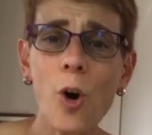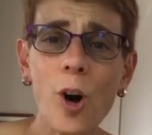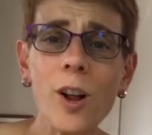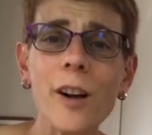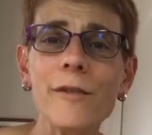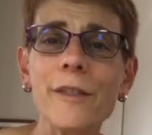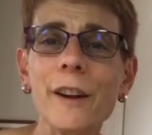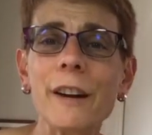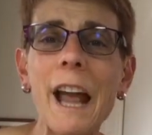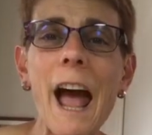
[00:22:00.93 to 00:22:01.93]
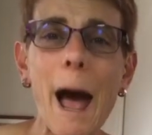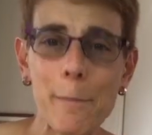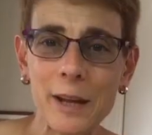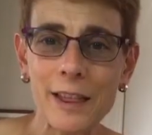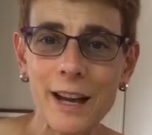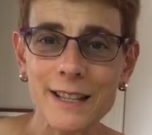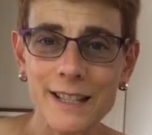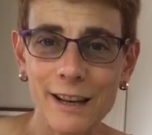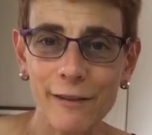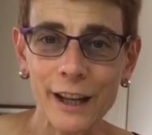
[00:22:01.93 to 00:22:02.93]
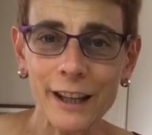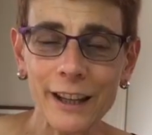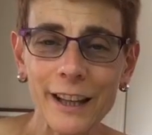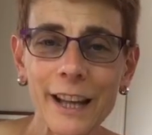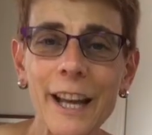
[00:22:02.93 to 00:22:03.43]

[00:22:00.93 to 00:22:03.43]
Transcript: all a very happy Thanksgiving.